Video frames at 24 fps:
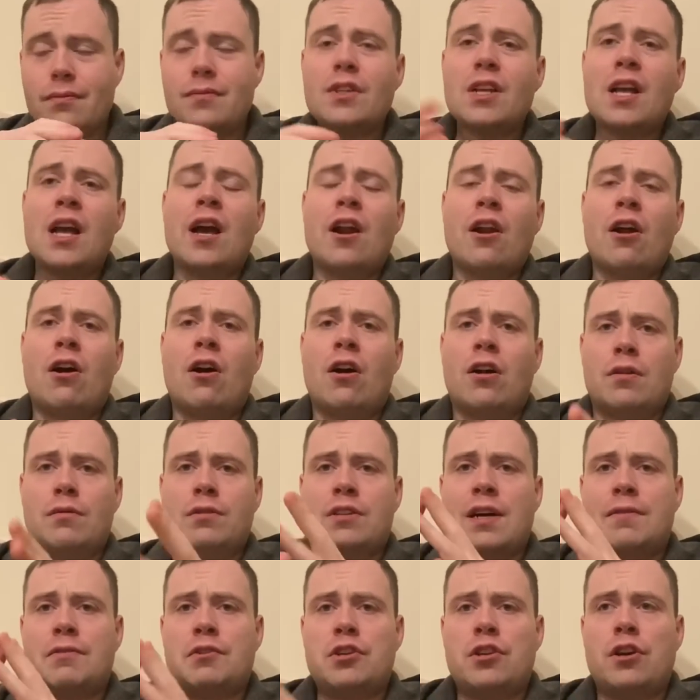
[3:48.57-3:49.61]
at all. He
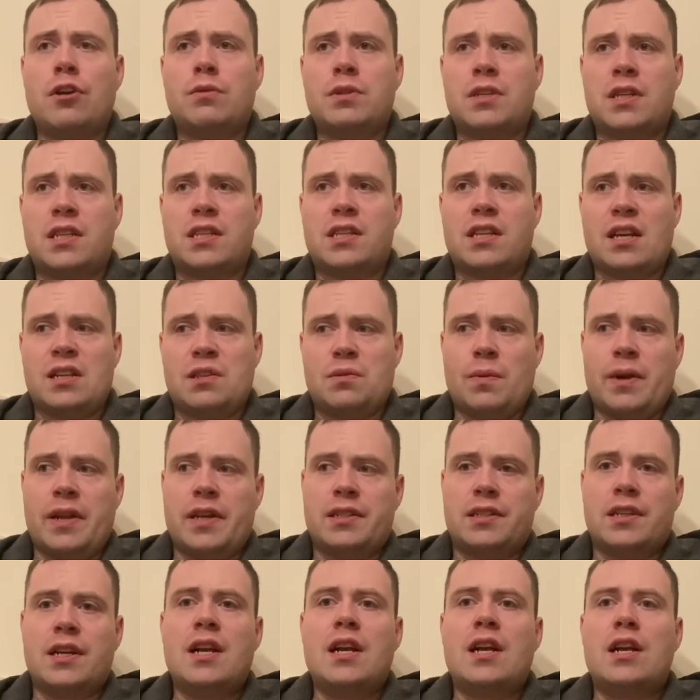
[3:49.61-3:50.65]
was having no success with
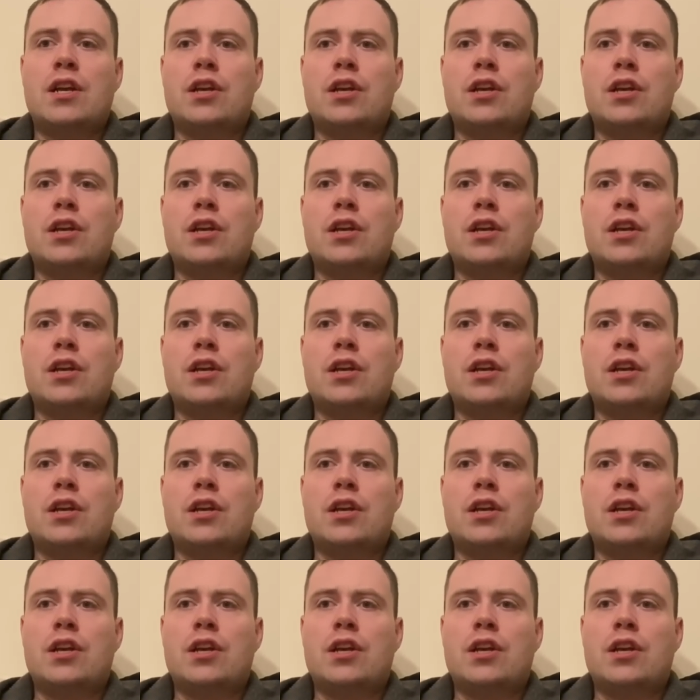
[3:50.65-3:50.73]
it.